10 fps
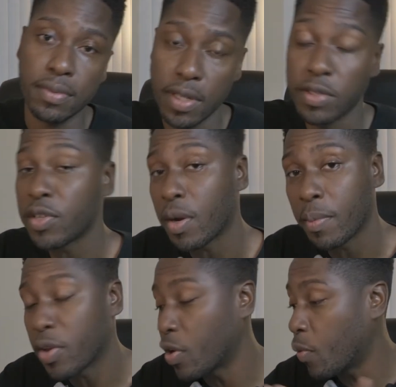And he's talking
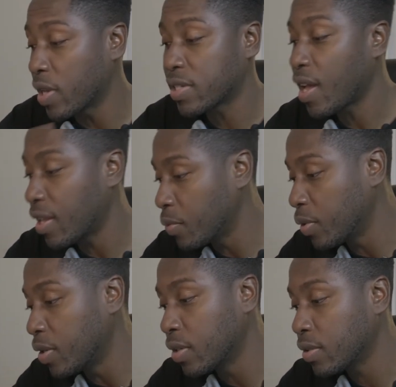about, West
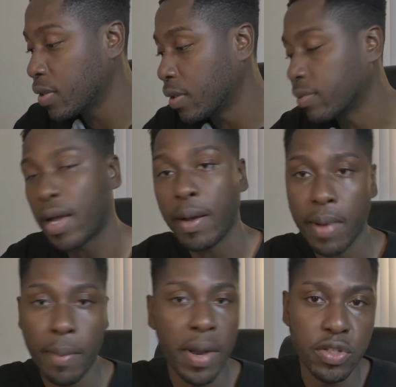Hollywood.
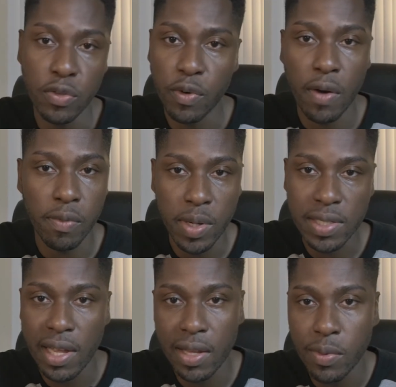I'm not too far from
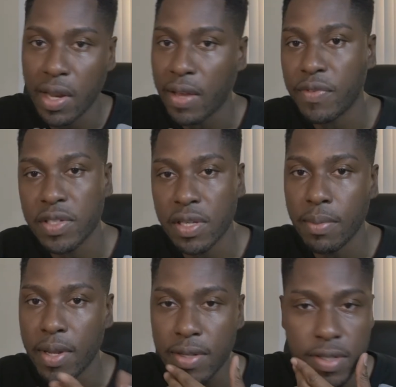West Hollywood, like 15
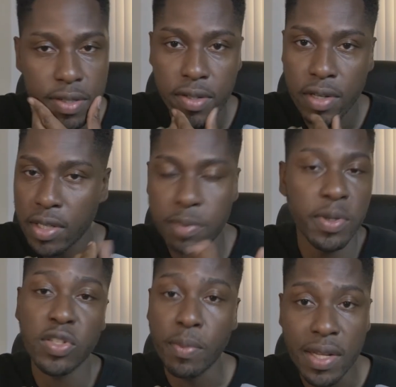minutes. It's
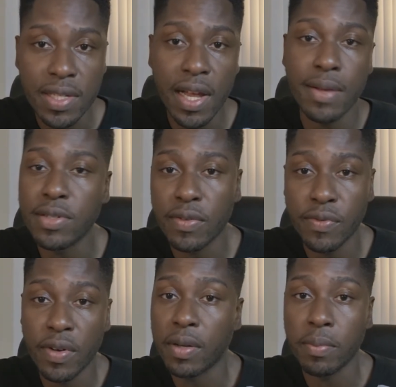about so many times you can
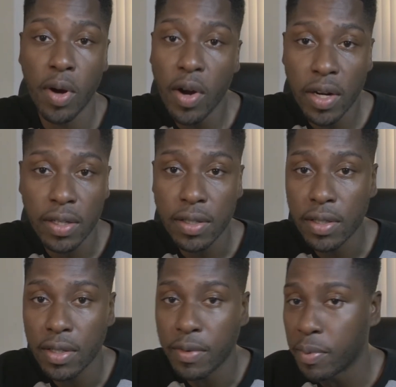fucking party
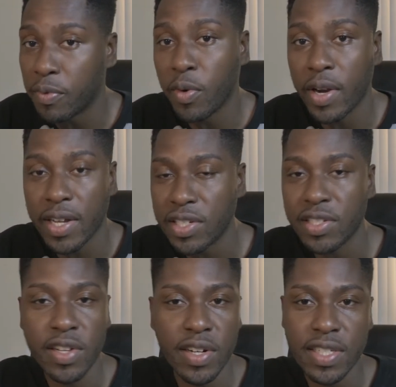before that shit
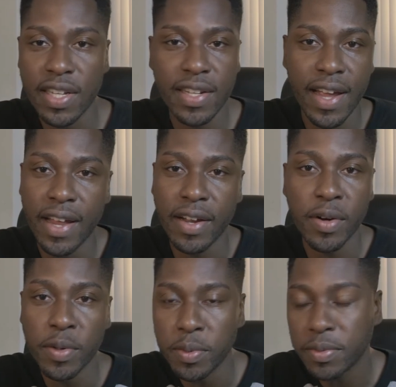starts getting kind of
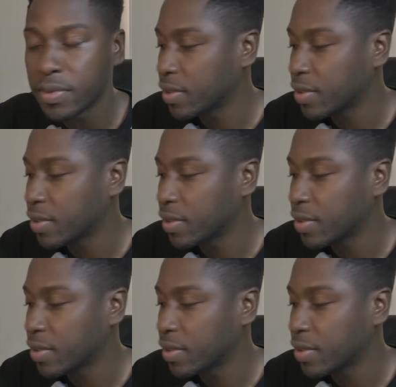old.